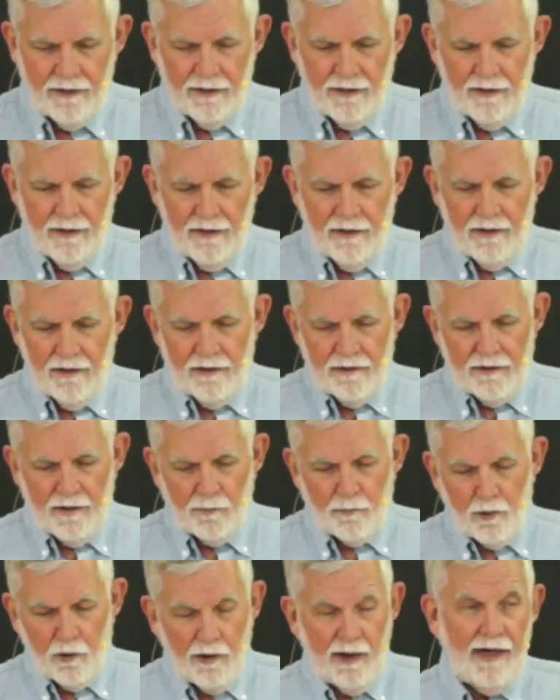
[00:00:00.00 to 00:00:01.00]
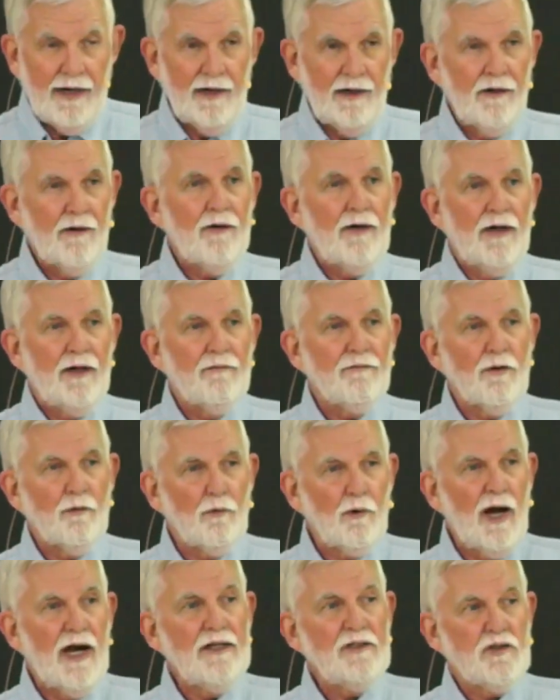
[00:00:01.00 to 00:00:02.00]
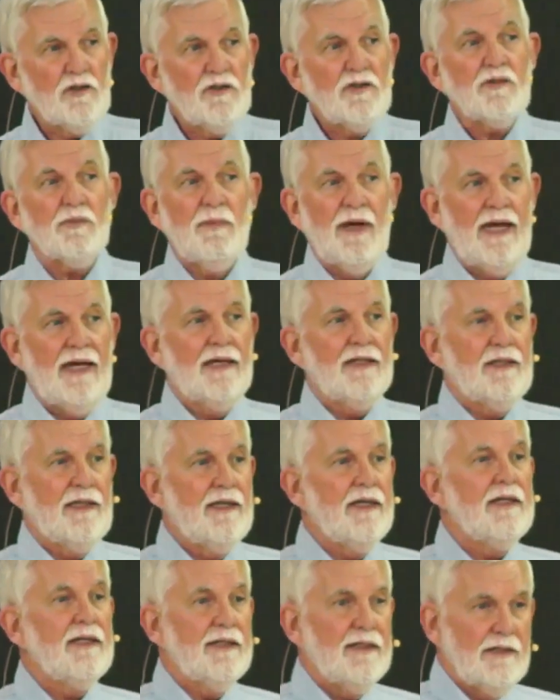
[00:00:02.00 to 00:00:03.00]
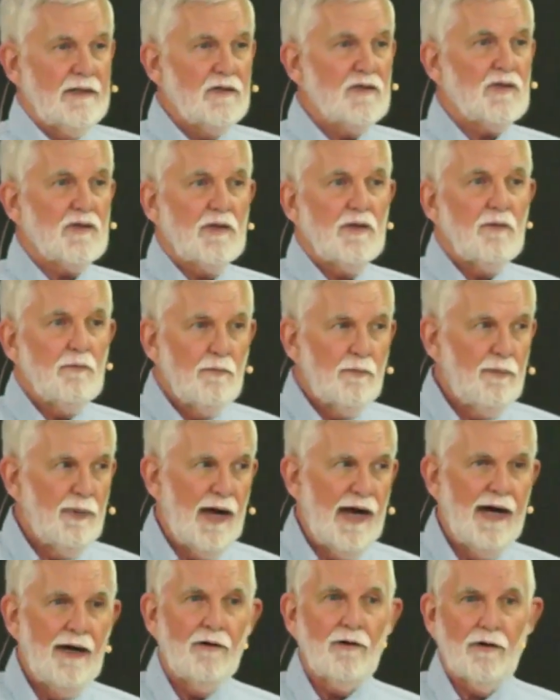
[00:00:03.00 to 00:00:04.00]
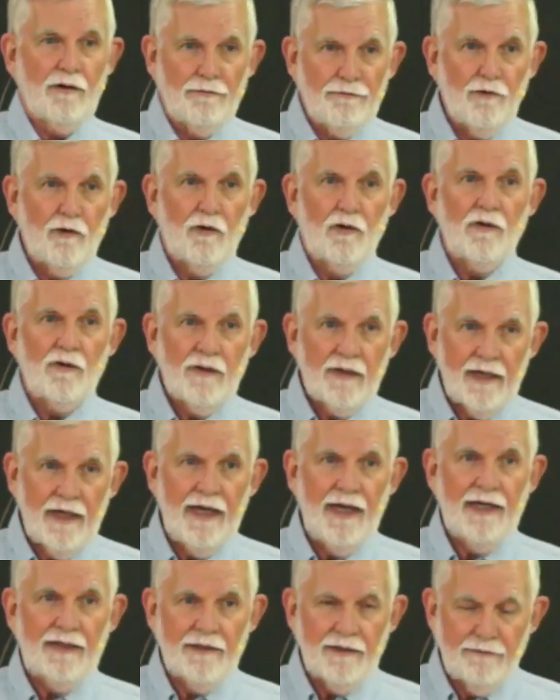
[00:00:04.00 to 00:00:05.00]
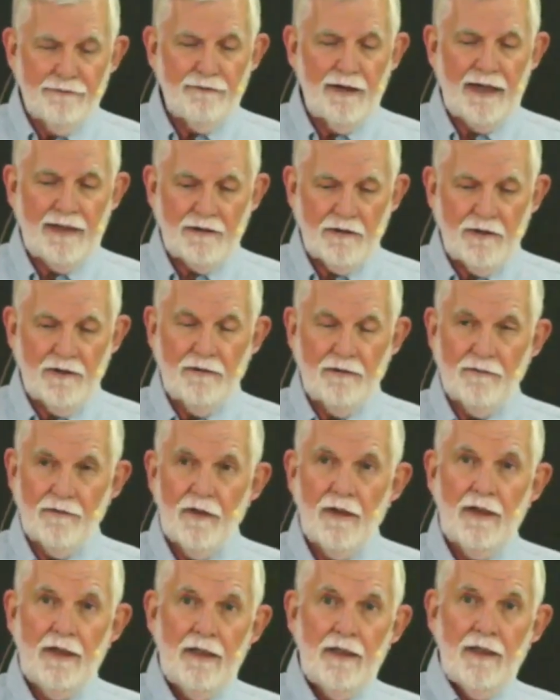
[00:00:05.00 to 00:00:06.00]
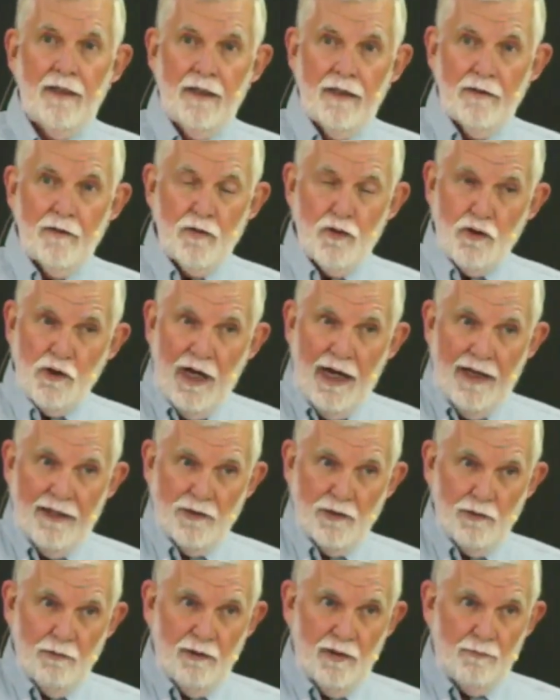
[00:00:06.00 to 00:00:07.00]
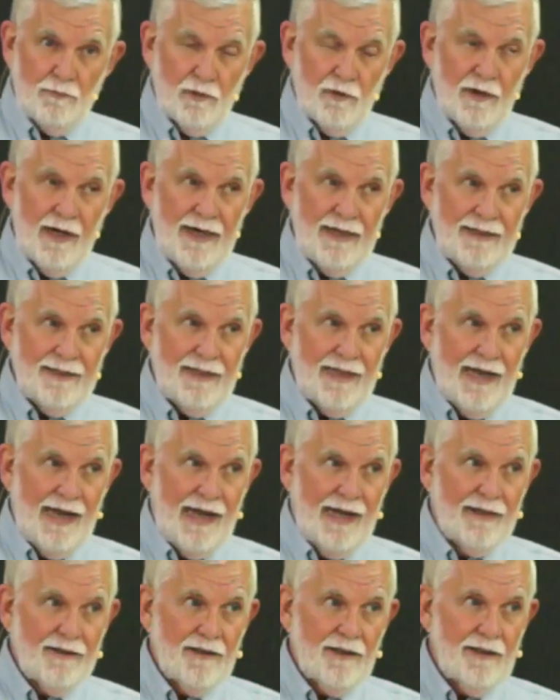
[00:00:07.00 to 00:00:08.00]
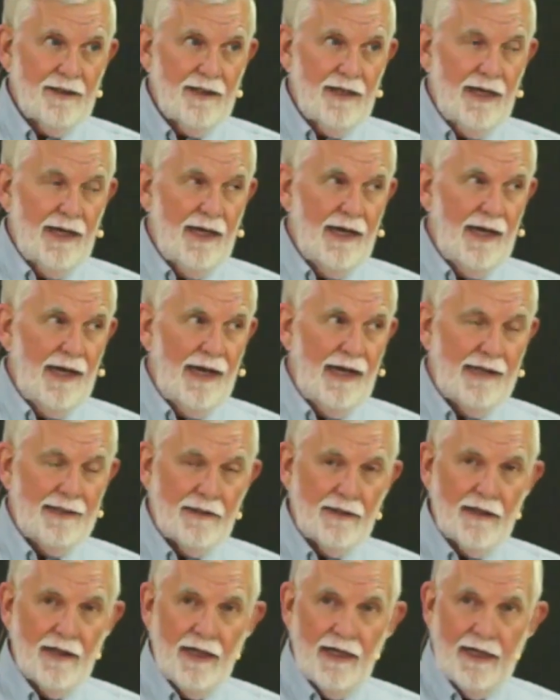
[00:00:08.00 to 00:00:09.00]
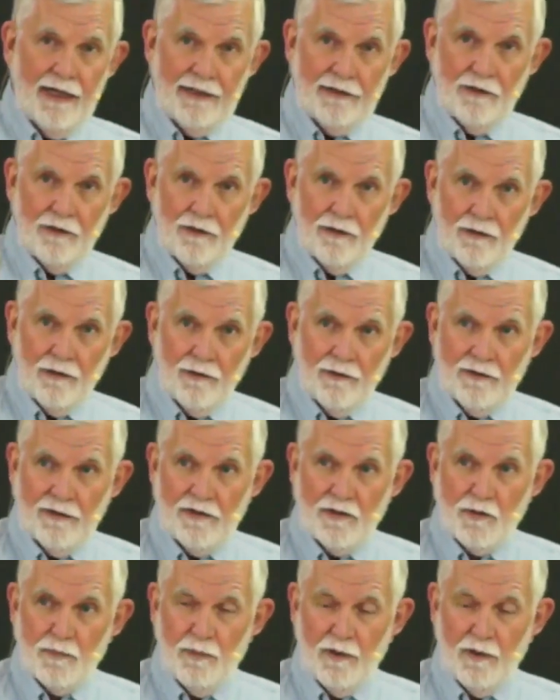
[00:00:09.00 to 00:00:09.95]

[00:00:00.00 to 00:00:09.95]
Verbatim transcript: The prayer of a righteous man is powerful and effective. Joshua prayed that, and God heard his prayer.